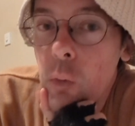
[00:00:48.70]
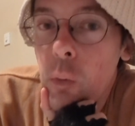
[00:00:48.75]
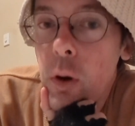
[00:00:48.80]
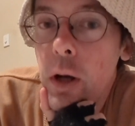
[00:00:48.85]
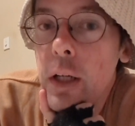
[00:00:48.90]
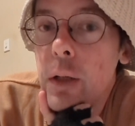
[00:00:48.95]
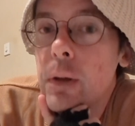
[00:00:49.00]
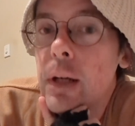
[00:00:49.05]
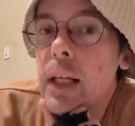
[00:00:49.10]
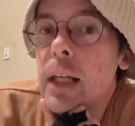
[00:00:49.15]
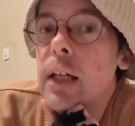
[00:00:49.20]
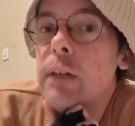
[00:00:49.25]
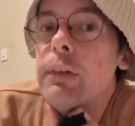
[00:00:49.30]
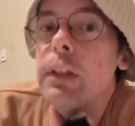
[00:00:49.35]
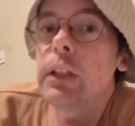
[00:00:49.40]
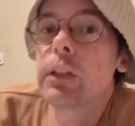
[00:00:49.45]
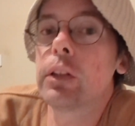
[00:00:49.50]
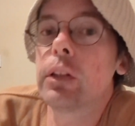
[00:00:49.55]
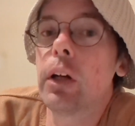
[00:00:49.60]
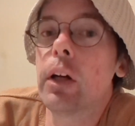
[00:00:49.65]
Why do I
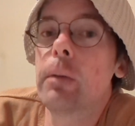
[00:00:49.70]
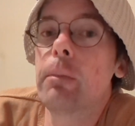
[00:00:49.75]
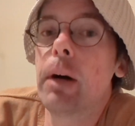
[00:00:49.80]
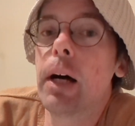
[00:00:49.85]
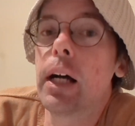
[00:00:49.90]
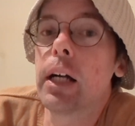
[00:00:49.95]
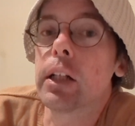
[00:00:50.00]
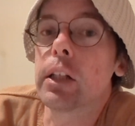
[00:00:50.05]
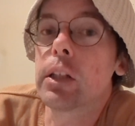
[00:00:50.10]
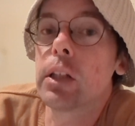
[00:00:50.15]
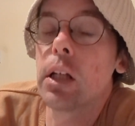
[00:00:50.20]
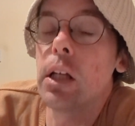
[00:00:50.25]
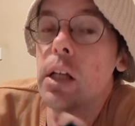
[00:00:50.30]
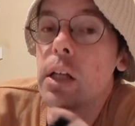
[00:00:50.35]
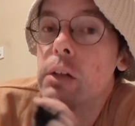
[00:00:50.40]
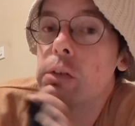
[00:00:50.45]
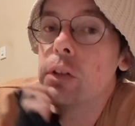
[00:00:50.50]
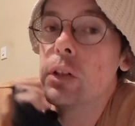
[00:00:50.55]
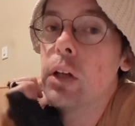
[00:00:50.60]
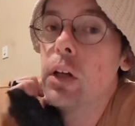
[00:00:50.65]
love it so much?
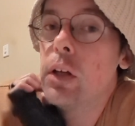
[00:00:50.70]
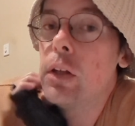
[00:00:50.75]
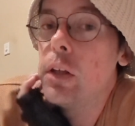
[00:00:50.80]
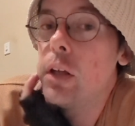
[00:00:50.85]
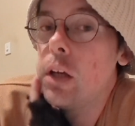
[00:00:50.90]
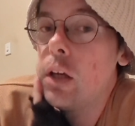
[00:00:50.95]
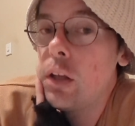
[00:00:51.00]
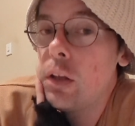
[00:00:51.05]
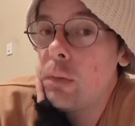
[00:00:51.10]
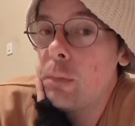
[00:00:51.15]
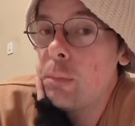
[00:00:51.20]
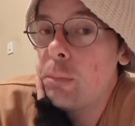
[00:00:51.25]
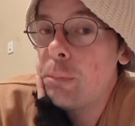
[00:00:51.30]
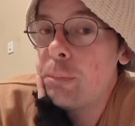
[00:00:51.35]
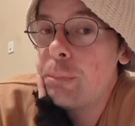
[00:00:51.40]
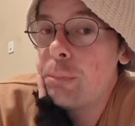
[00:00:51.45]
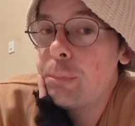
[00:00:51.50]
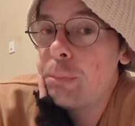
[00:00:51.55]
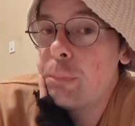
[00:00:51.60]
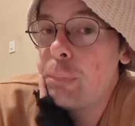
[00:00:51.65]
So the
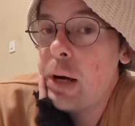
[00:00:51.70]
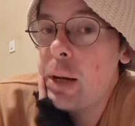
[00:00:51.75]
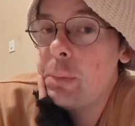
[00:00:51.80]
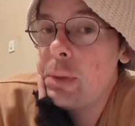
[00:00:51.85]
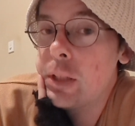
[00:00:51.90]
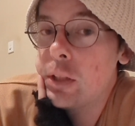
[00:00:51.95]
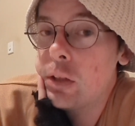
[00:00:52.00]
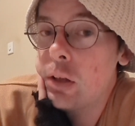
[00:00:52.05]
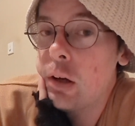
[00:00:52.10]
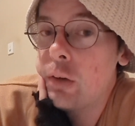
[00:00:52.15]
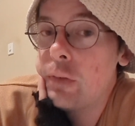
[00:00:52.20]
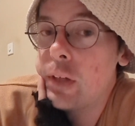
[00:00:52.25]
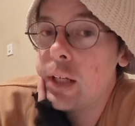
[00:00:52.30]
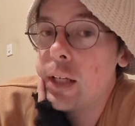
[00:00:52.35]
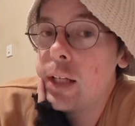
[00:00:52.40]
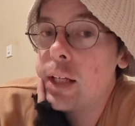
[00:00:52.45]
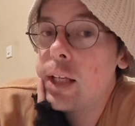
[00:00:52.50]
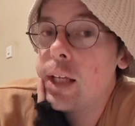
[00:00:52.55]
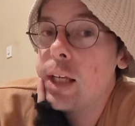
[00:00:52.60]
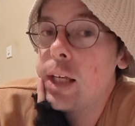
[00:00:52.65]
premise of
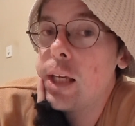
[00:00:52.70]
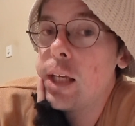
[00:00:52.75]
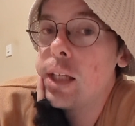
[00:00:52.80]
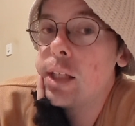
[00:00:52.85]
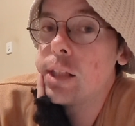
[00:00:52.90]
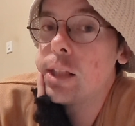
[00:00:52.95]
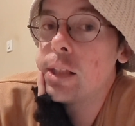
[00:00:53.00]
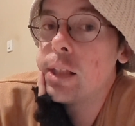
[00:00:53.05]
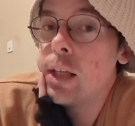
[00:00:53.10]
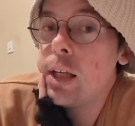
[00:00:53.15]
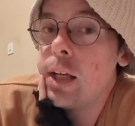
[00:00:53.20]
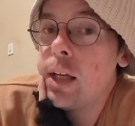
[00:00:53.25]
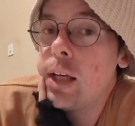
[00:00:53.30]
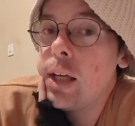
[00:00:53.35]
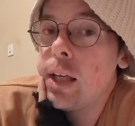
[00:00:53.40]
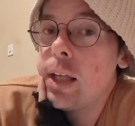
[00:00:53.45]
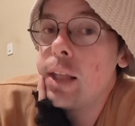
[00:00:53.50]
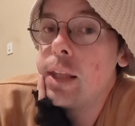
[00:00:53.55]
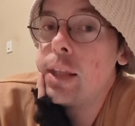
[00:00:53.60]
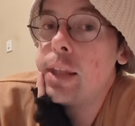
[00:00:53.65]
it is
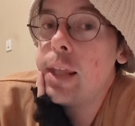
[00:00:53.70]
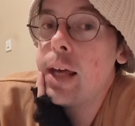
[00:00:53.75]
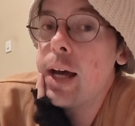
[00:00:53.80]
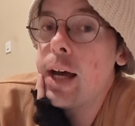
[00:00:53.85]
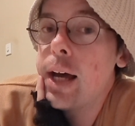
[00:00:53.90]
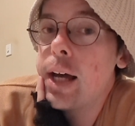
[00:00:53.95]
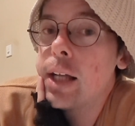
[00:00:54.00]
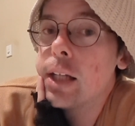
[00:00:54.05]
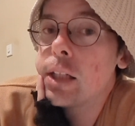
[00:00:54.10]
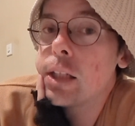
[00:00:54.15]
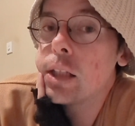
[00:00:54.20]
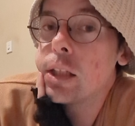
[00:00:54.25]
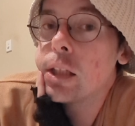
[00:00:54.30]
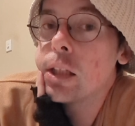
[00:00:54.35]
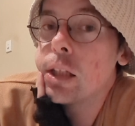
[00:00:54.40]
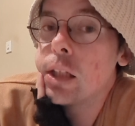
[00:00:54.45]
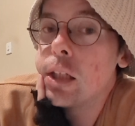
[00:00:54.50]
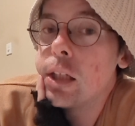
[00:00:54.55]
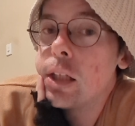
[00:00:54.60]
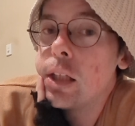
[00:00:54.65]
that
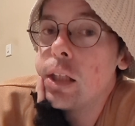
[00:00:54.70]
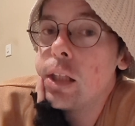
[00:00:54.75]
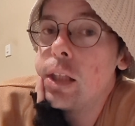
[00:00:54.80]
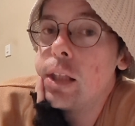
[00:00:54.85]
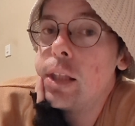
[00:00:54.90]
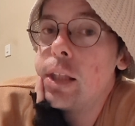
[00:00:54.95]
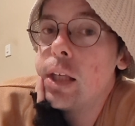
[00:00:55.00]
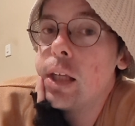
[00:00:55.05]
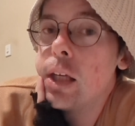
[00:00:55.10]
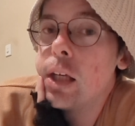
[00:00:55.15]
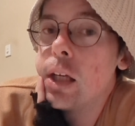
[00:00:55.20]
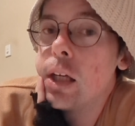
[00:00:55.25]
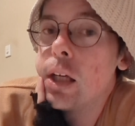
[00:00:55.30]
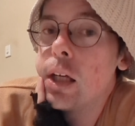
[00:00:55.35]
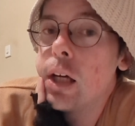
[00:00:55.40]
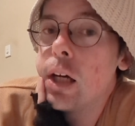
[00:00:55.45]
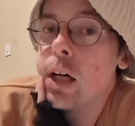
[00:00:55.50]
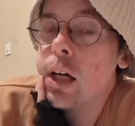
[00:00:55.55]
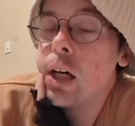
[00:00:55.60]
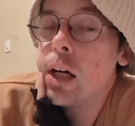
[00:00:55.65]

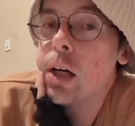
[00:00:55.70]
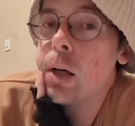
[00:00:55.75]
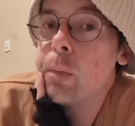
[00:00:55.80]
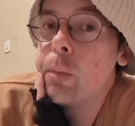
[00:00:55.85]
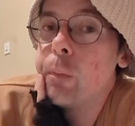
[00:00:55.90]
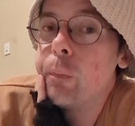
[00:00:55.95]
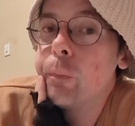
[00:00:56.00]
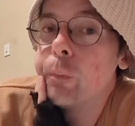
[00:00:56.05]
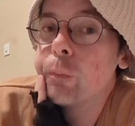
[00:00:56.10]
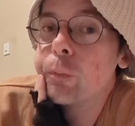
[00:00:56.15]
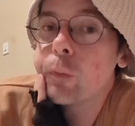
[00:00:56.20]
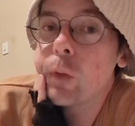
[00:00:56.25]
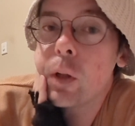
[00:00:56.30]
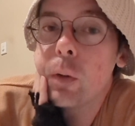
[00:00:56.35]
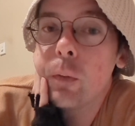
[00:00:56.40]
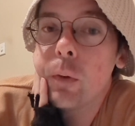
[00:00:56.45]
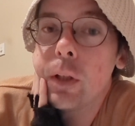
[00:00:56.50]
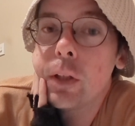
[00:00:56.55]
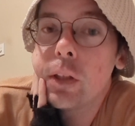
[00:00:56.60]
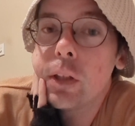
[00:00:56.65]
the um,
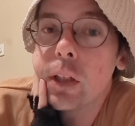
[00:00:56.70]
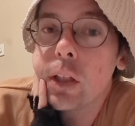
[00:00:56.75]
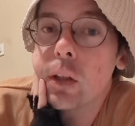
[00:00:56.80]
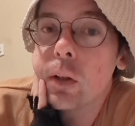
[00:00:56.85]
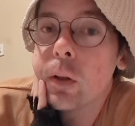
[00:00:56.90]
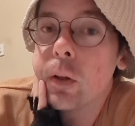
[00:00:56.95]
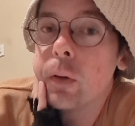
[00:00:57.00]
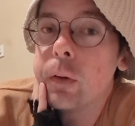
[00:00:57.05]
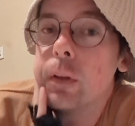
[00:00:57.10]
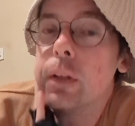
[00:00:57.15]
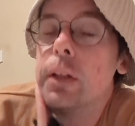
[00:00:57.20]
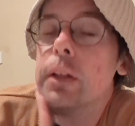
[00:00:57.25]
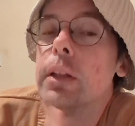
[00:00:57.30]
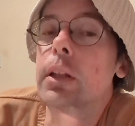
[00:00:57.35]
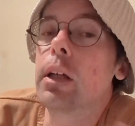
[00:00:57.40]
what's he called?